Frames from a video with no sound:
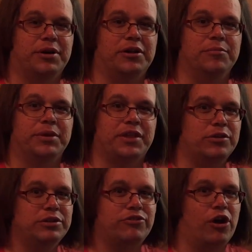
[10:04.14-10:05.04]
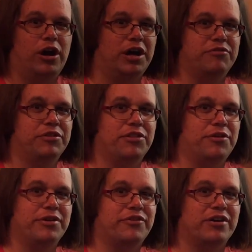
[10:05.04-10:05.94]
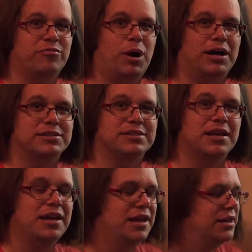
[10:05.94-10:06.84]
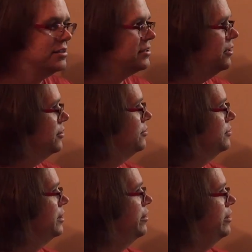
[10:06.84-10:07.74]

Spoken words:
bulb, but they only draw 135 watts. So